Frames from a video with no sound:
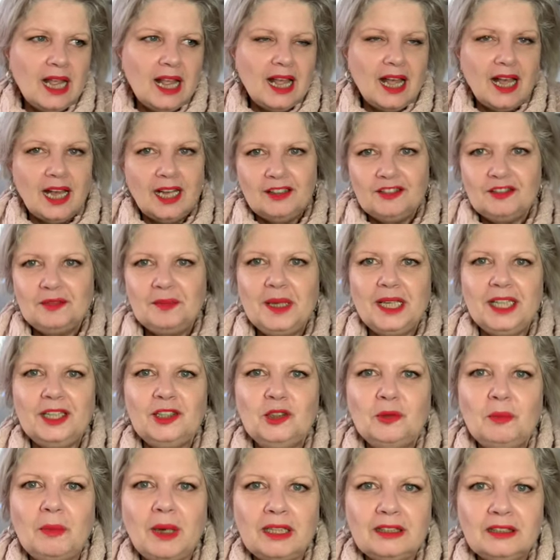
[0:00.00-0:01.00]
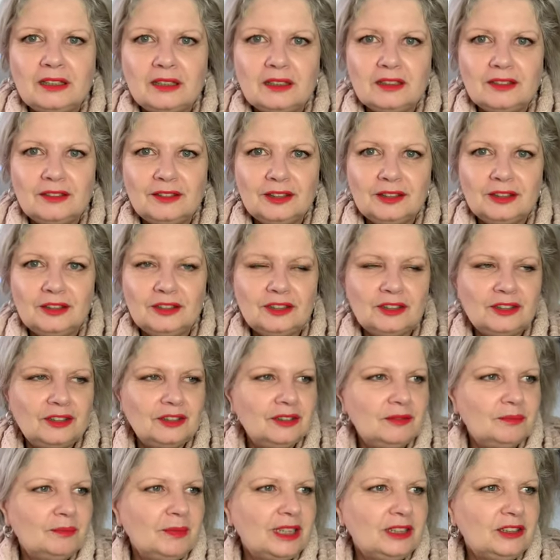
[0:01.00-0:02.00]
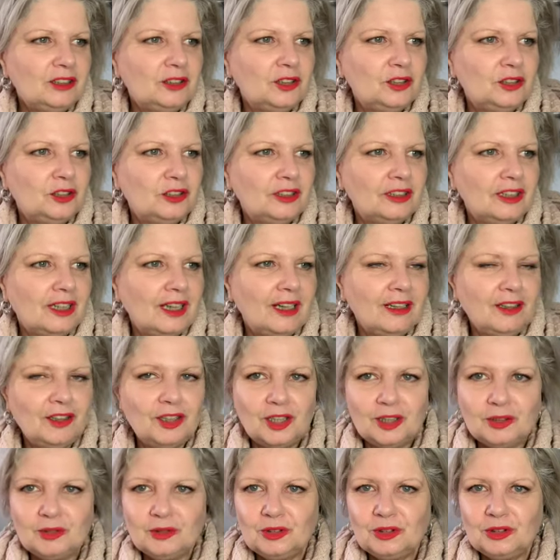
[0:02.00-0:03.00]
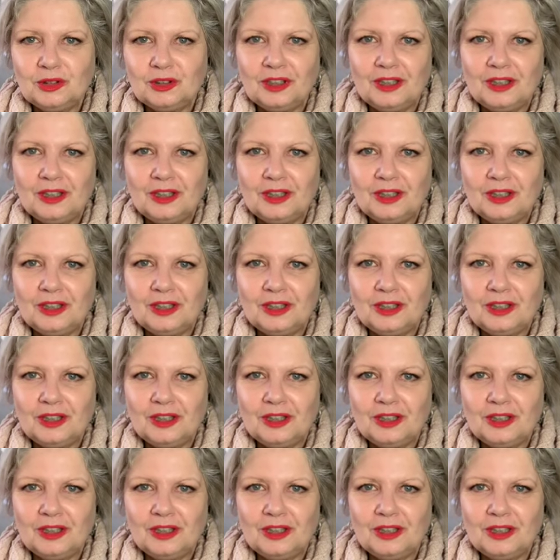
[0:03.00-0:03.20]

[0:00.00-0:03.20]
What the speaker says: I've made a Mastodon account,